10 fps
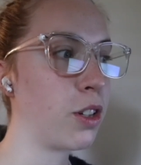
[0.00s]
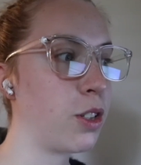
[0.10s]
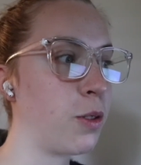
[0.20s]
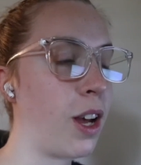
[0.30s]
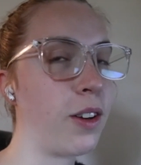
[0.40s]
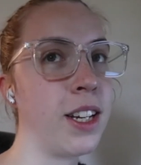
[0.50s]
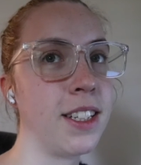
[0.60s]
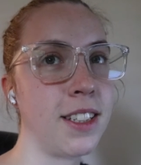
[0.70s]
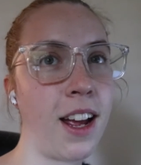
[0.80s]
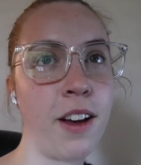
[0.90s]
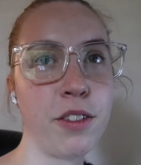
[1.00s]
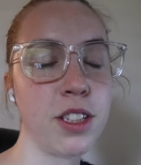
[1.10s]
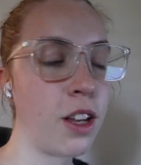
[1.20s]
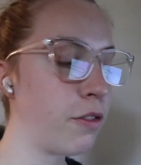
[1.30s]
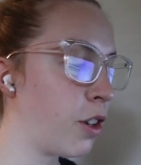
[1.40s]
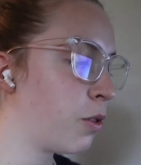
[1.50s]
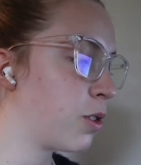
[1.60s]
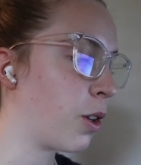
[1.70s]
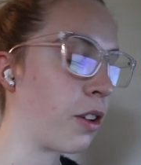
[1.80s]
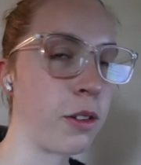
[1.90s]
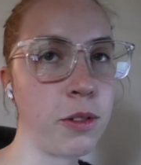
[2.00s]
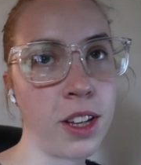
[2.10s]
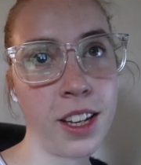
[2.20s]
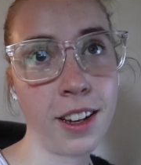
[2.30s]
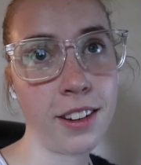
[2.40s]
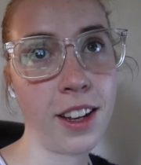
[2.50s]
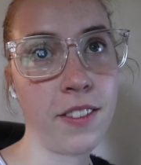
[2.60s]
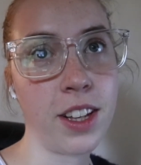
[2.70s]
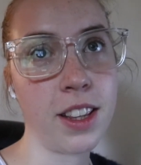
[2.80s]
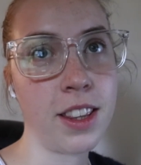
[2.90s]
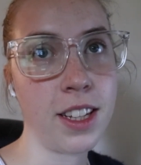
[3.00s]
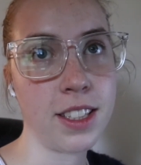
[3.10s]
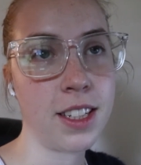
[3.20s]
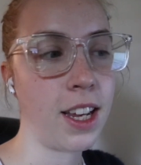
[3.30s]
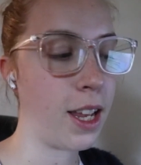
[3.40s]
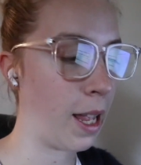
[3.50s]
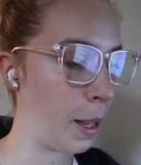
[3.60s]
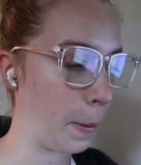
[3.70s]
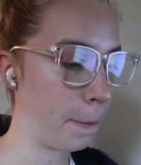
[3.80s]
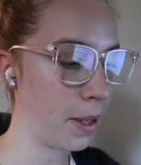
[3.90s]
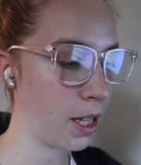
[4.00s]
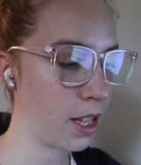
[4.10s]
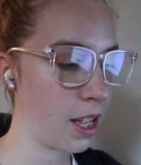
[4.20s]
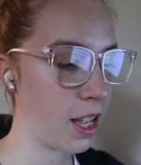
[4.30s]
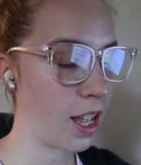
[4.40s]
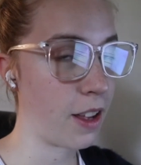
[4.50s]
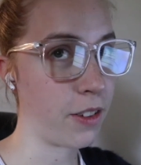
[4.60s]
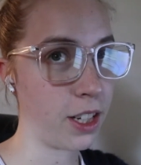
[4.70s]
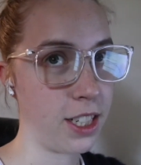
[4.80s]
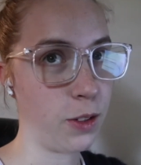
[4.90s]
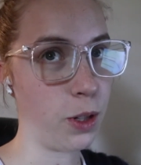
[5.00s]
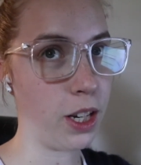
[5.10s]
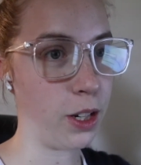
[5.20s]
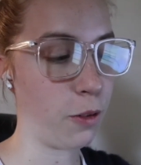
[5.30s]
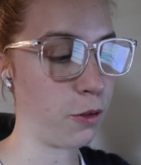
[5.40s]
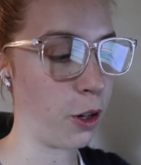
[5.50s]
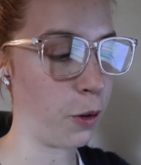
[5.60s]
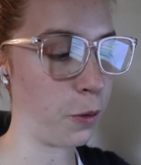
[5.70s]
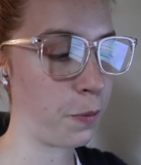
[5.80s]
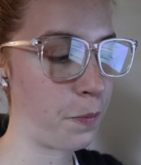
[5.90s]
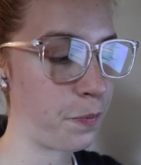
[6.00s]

so now he doesn't have a cell phone, so I was thinking I'd give this to him if I do get a new phone,